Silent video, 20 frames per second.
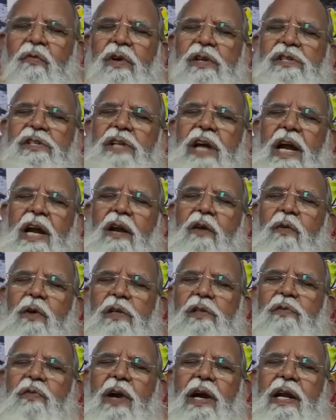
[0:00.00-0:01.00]
One child
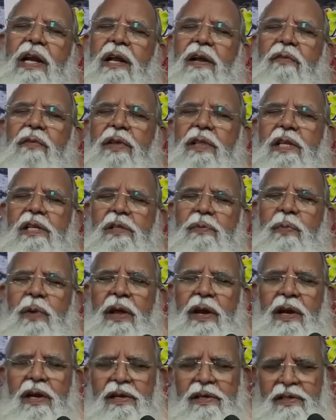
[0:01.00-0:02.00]
was fighting with his
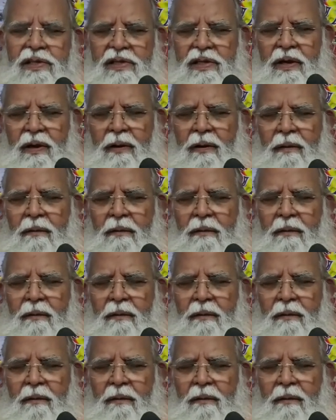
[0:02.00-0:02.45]
parents.